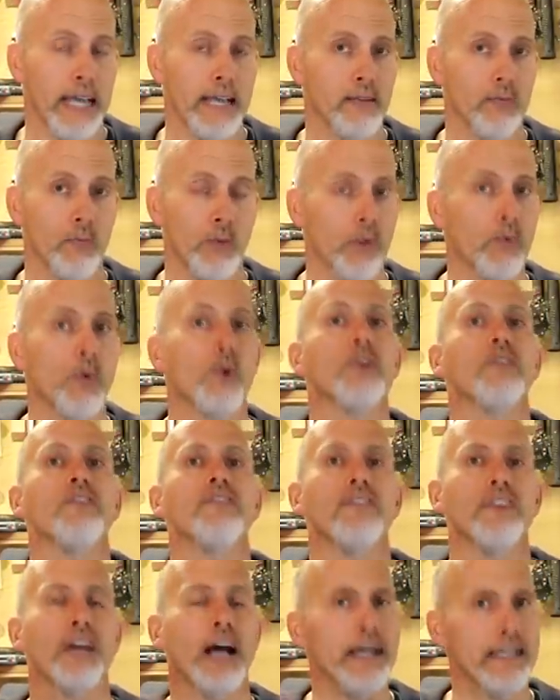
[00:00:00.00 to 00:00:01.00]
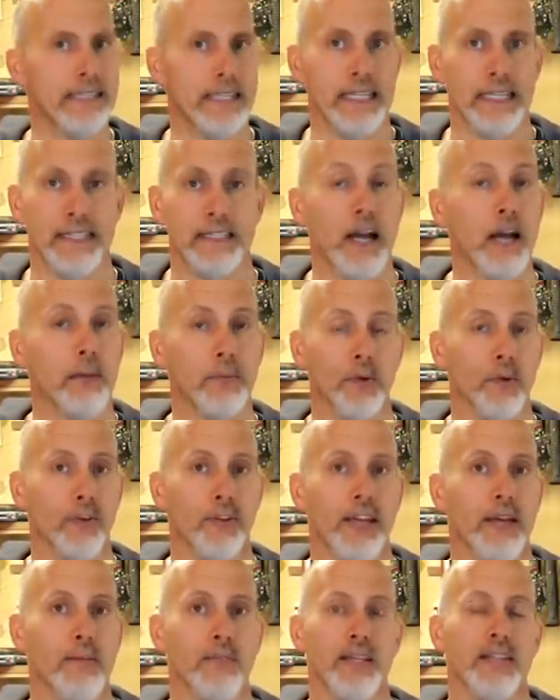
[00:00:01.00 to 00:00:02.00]
And we won't have gotten any top
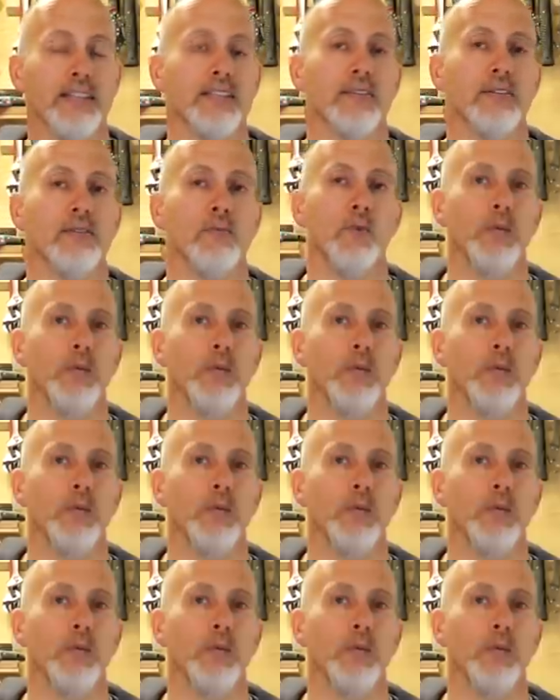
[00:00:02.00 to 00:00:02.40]
growth yet because it,